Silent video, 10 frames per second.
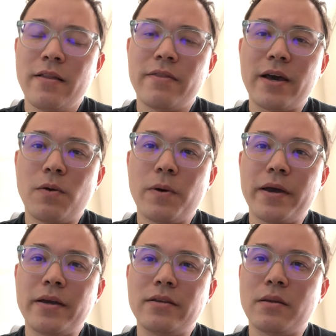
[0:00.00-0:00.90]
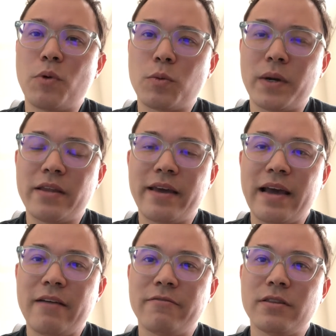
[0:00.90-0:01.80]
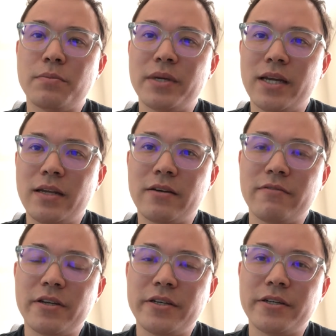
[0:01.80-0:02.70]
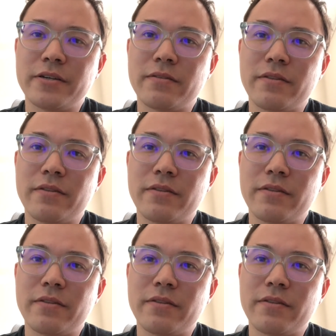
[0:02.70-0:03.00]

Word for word: that way, the more money they have in the beginning of the year,